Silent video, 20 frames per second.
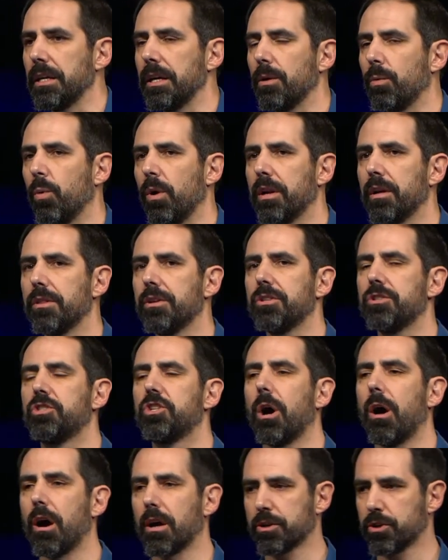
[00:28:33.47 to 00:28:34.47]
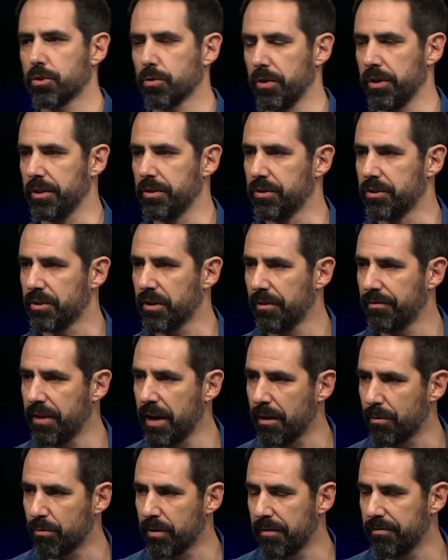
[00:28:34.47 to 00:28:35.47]
what are the doctrines of
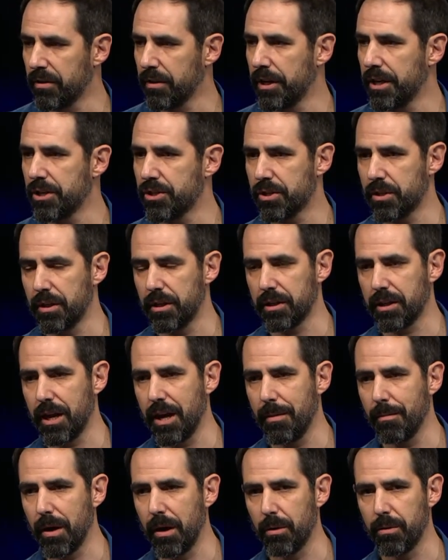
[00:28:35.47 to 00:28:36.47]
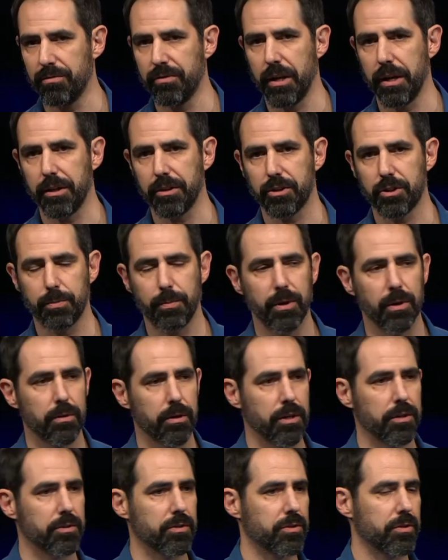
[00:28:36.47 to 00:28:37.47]
that revelation that came out of that
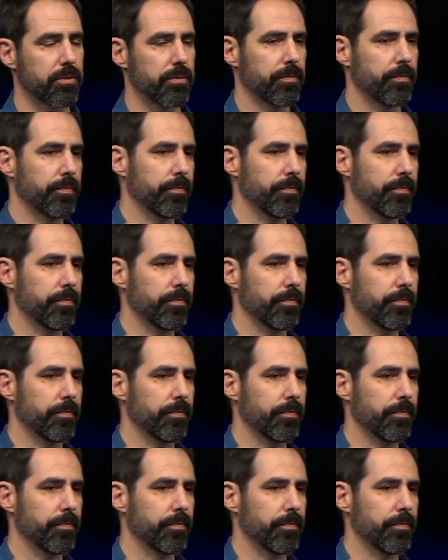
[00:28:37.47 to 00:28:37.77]
experience?